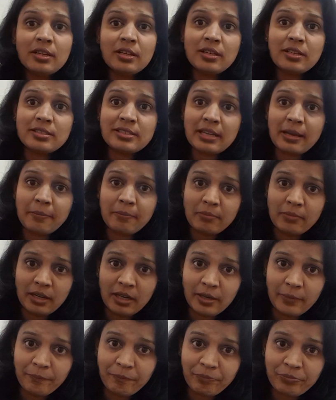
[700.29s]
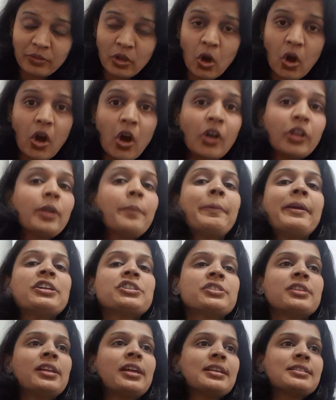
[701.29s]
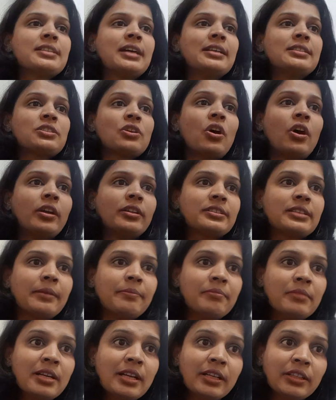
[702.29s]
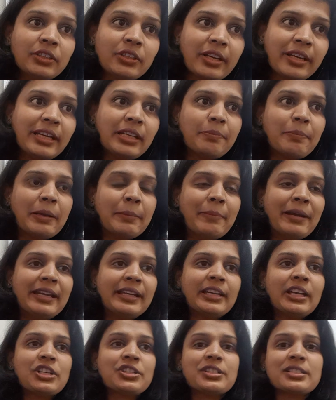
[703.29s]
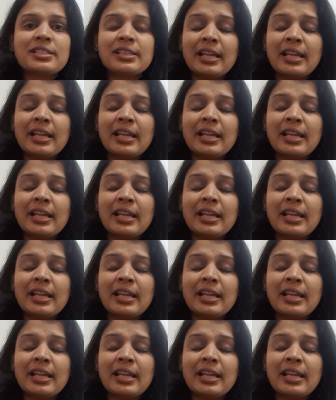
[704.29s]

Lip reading: some occupational hazards or some treatment medications.